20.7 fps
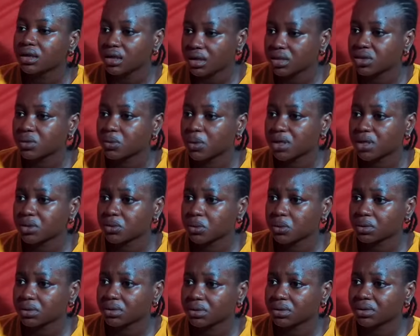Yes, wise
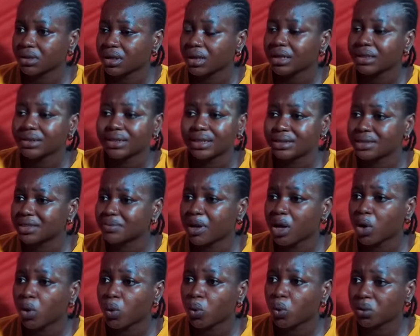one. That is
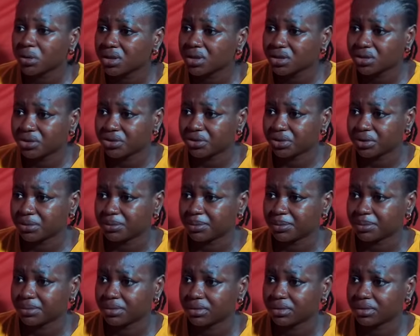my only dream.